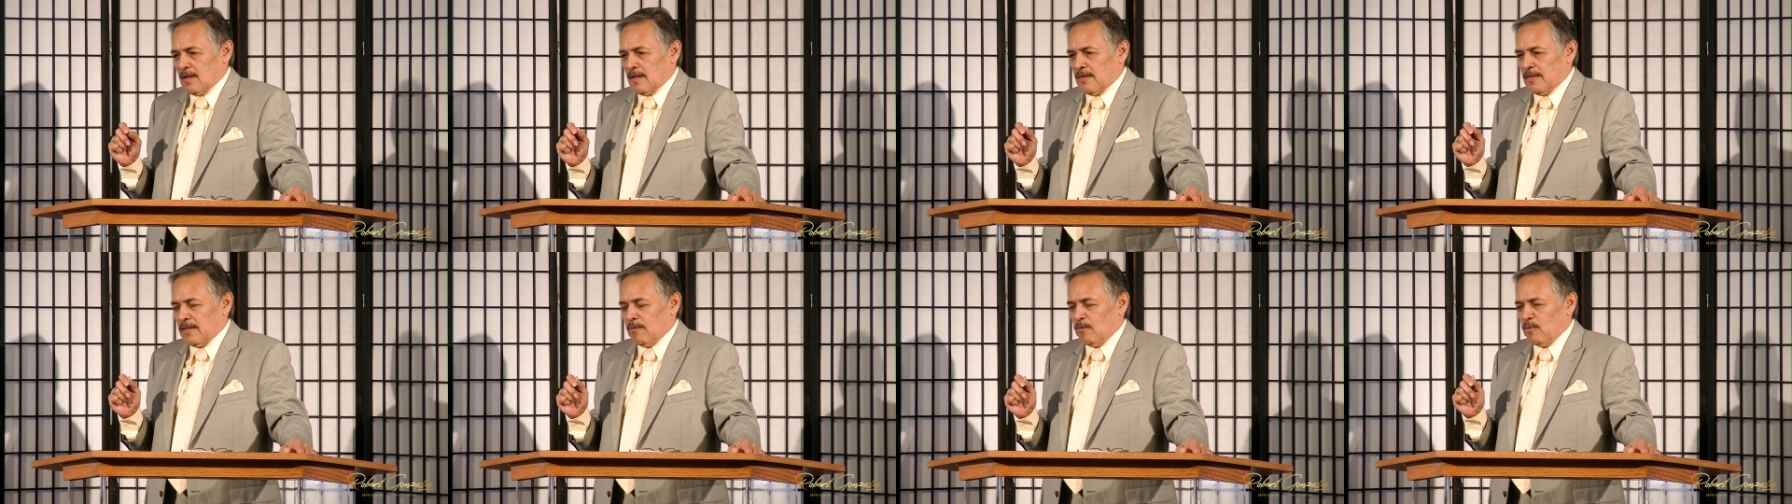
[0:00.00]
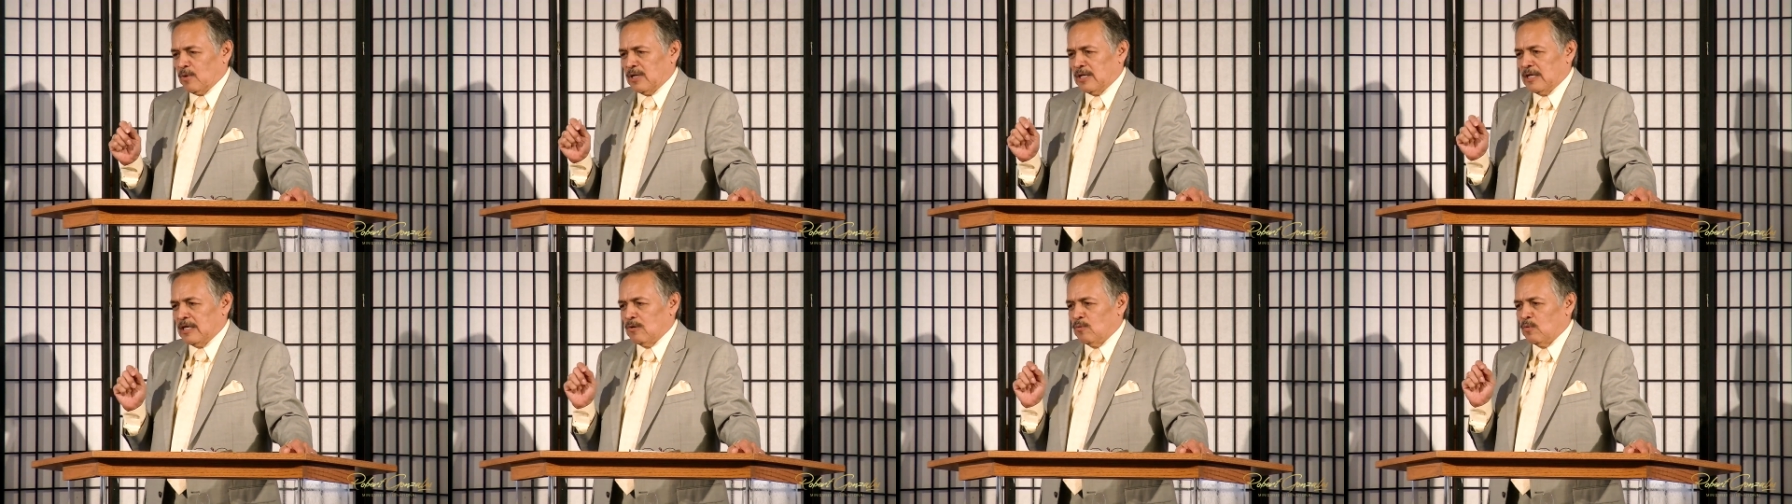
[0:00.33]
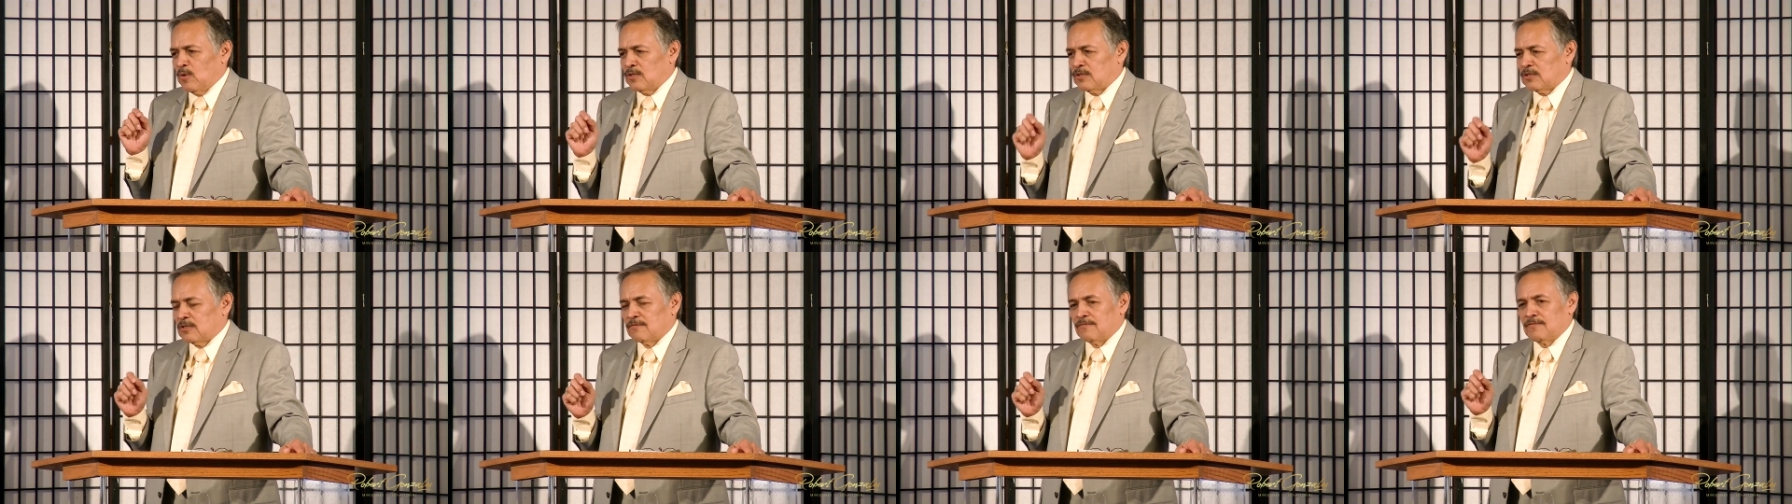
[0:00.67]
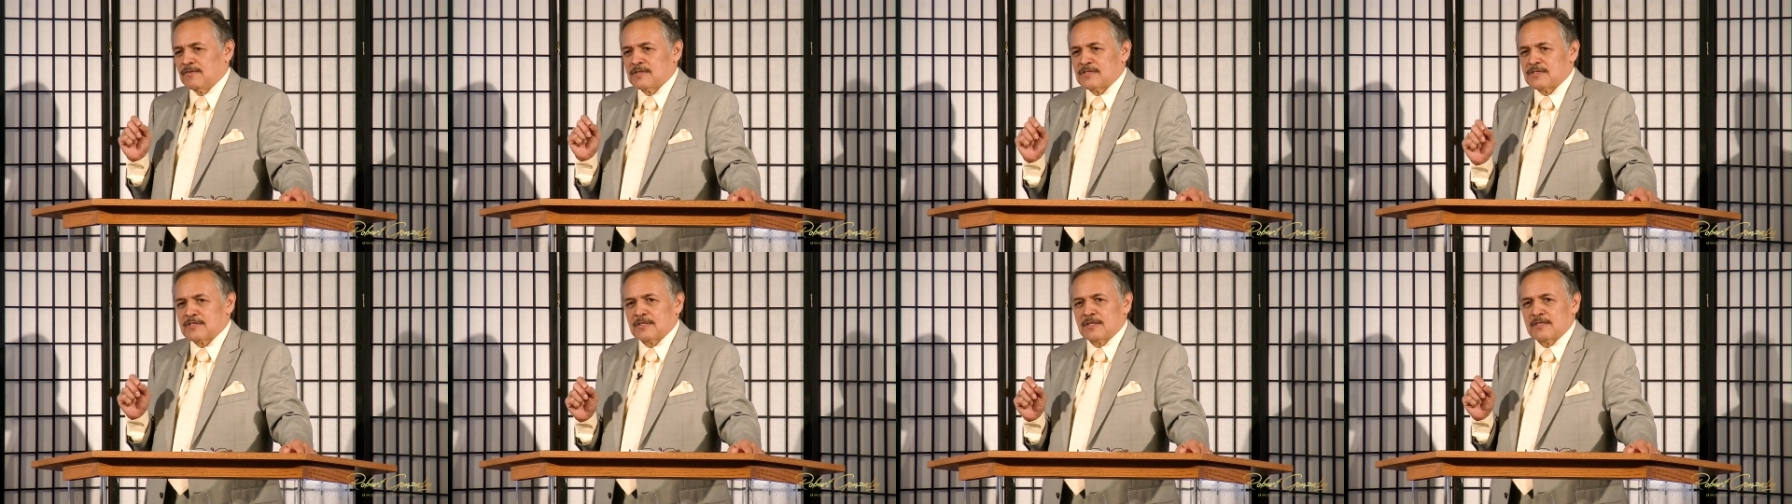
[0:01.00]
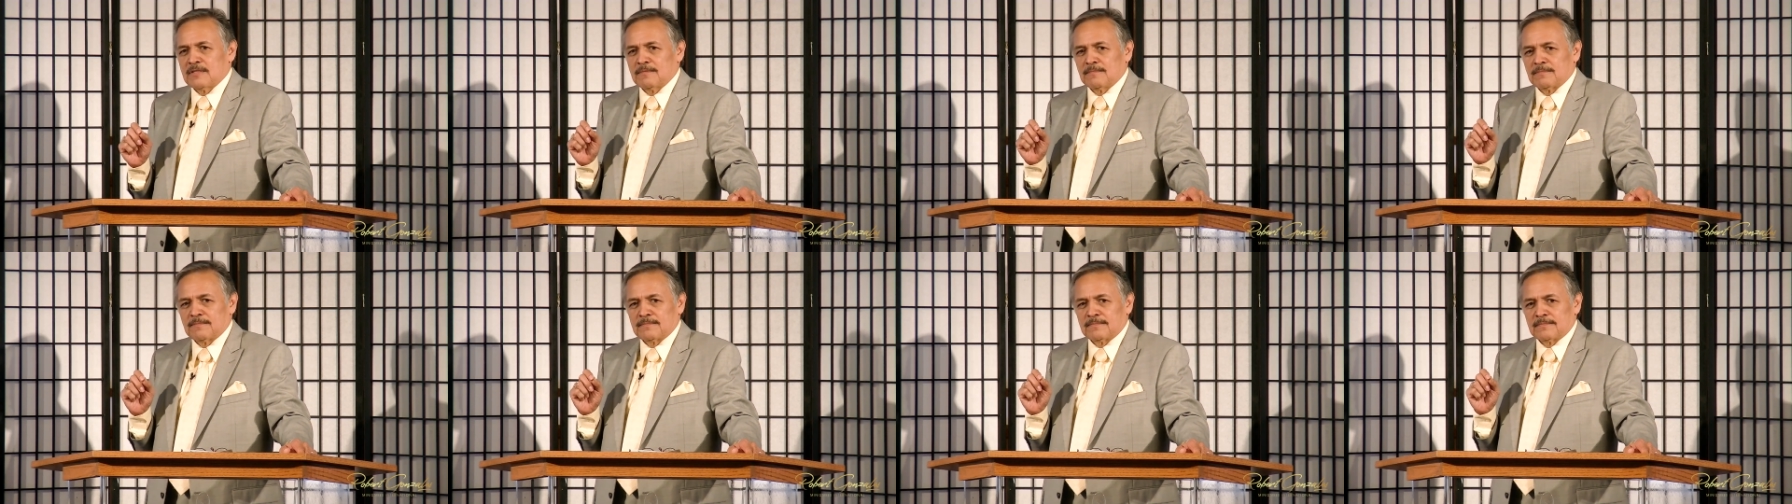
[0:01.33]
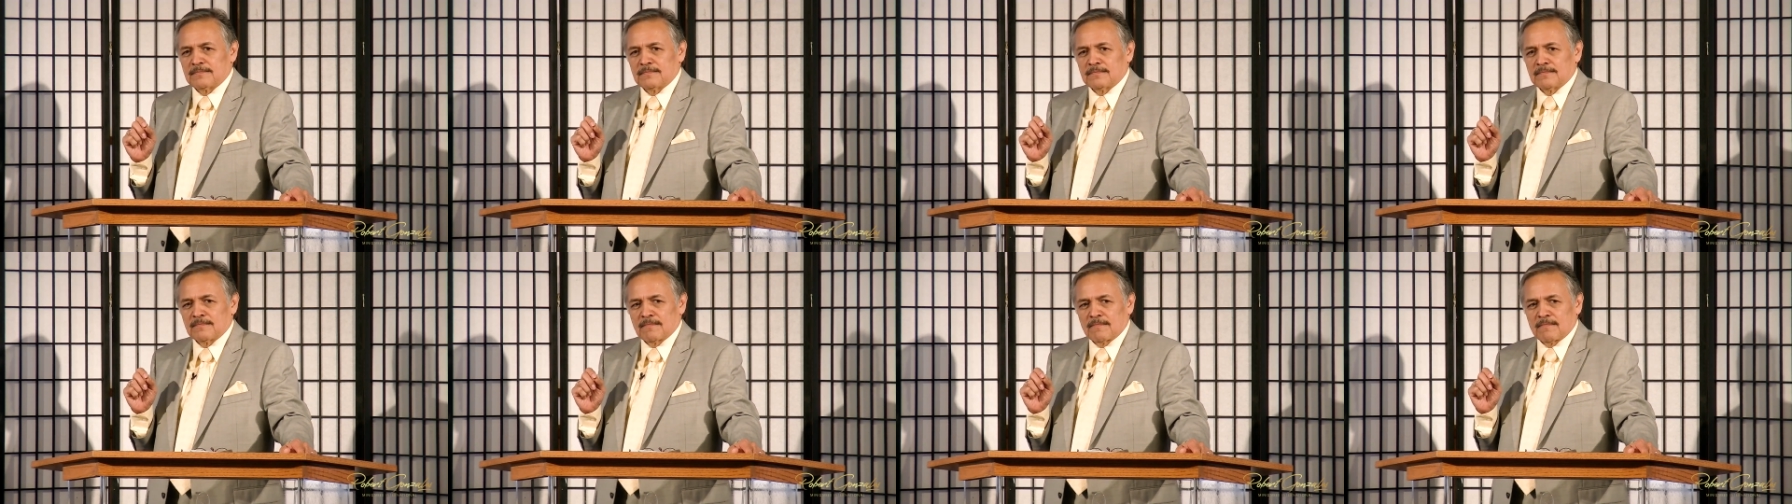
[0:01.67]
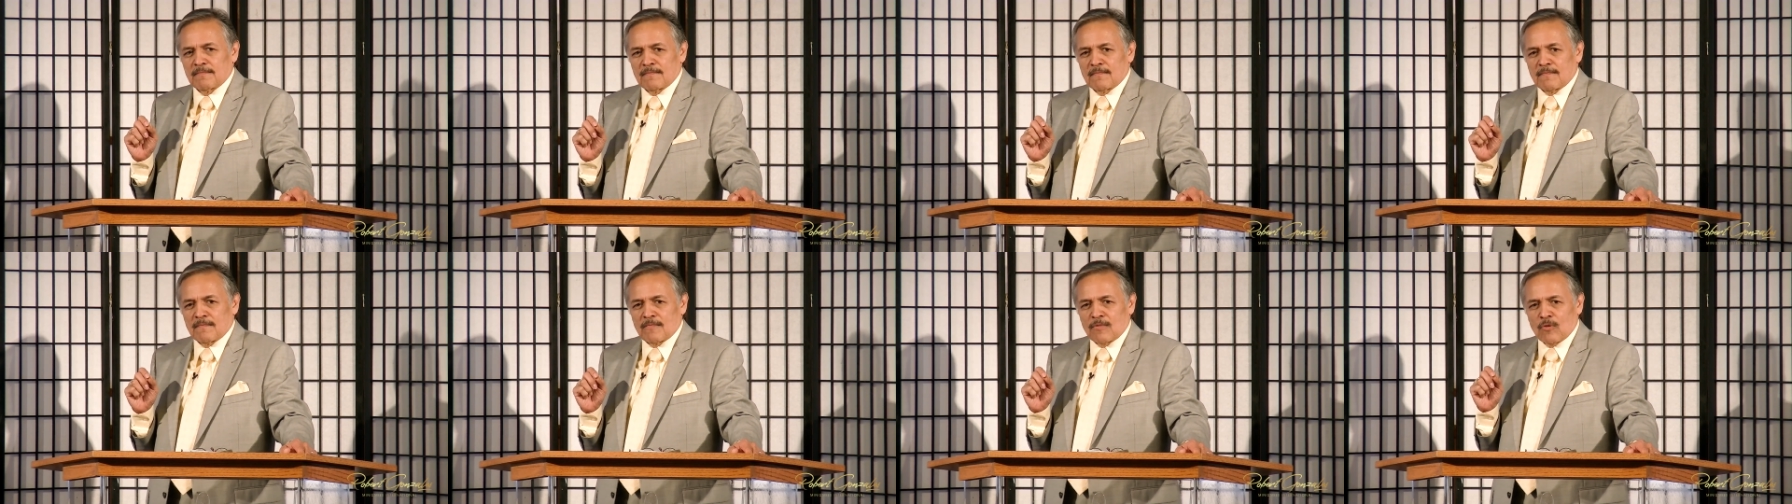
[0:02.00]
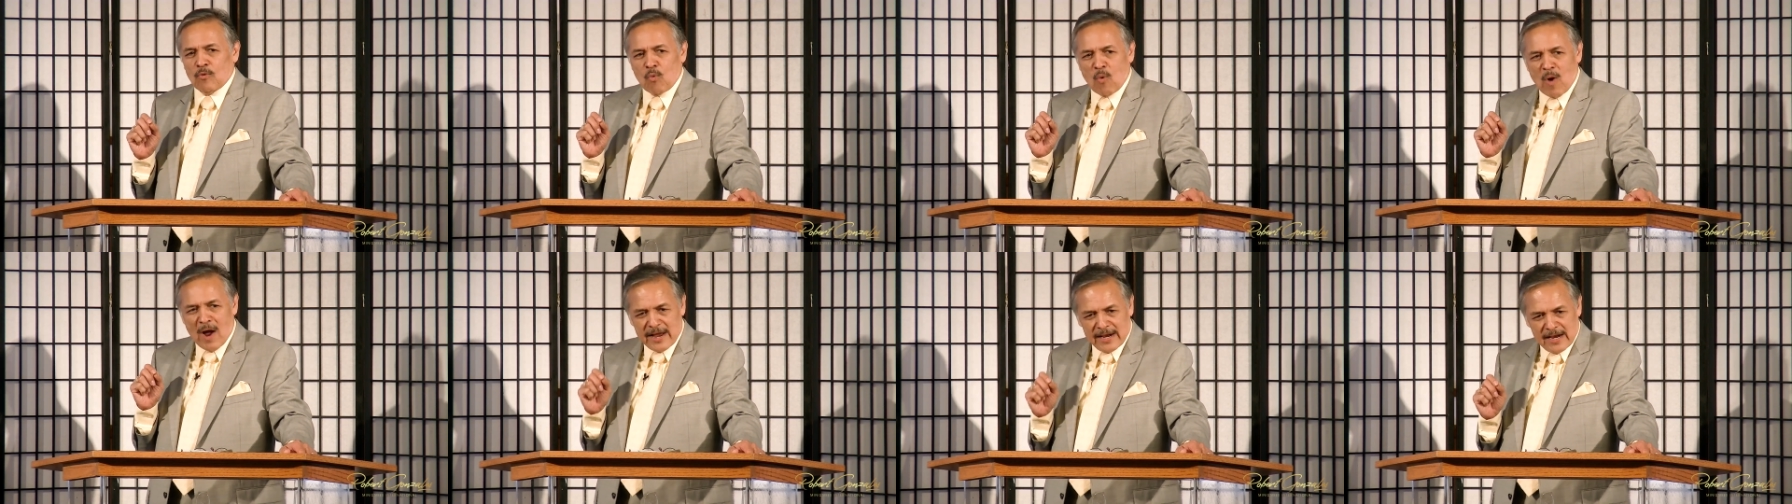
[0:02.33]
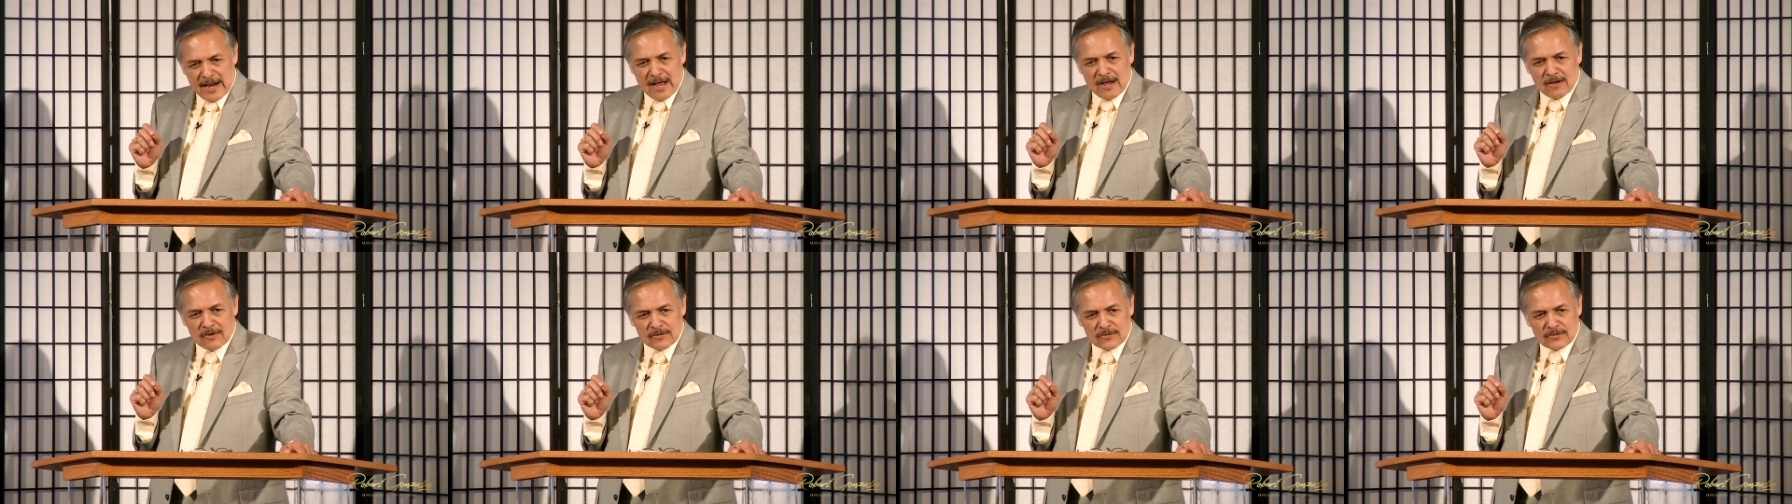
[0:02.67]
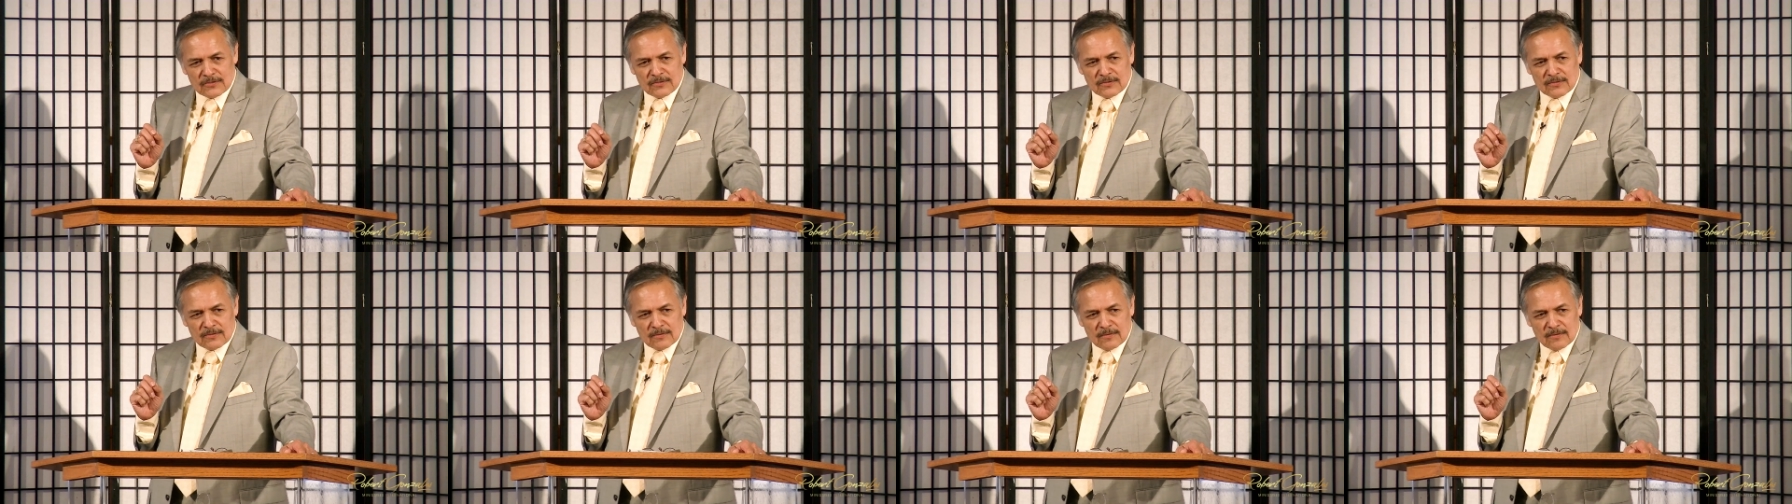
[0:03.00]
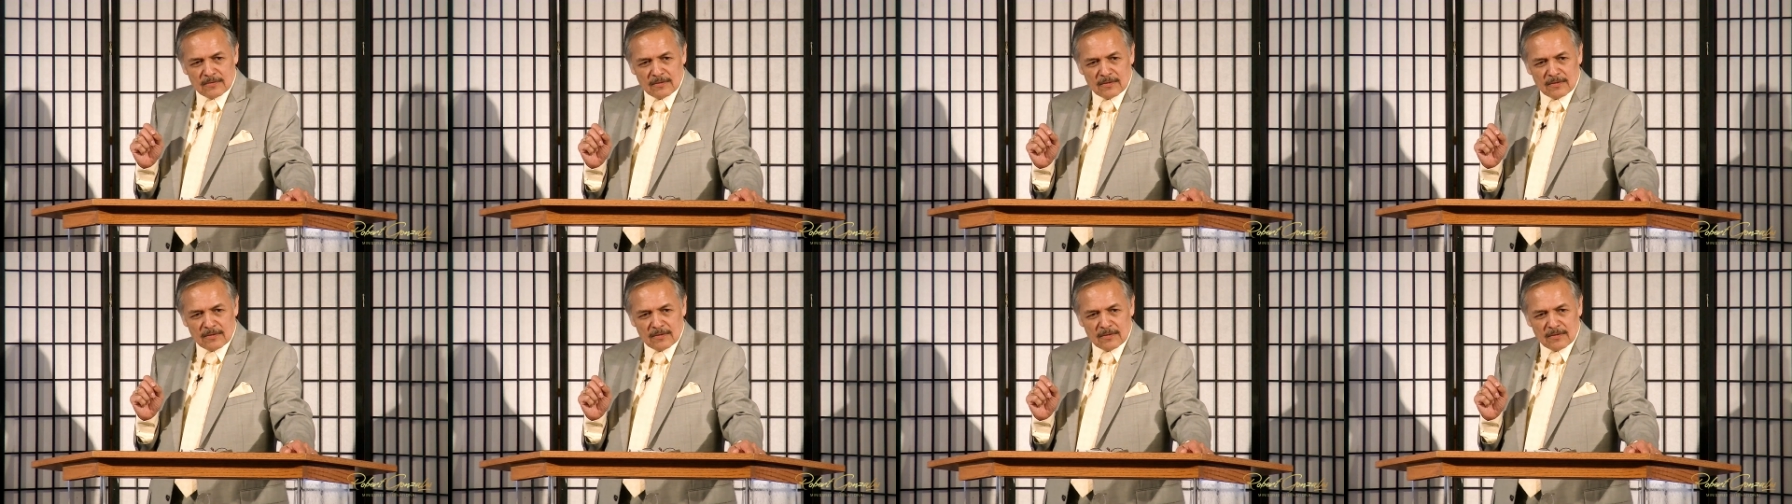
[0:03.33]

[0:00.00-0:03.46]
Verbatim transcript: that when he went to visit the White House